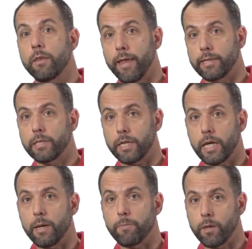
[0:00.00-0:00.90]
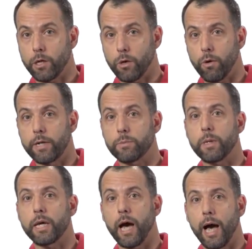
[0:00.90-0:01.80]
That's to keep the QRS
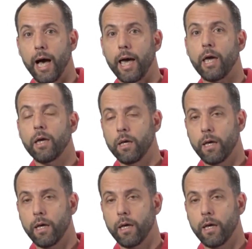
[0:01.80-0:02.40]
peak high